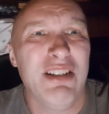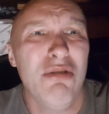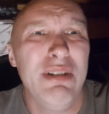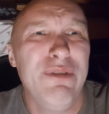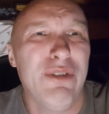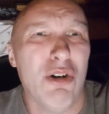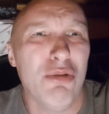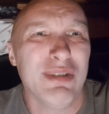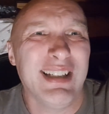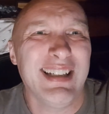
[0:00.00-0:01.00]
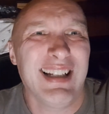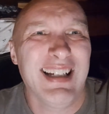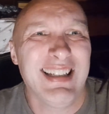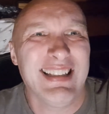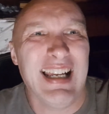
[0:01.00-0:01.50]
The only faults is,
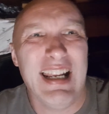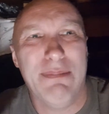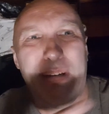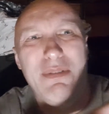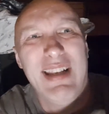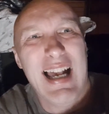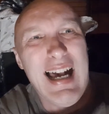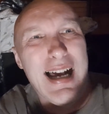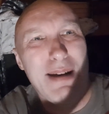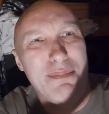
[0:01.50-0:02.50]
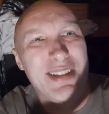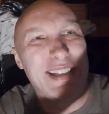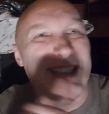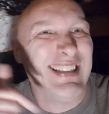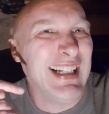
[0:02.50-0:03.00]
like I said, a bit with the arms
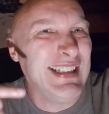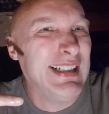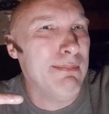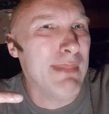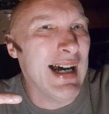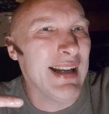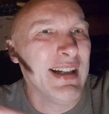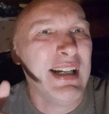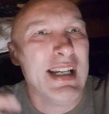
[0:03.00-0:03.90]
and it sends you mad.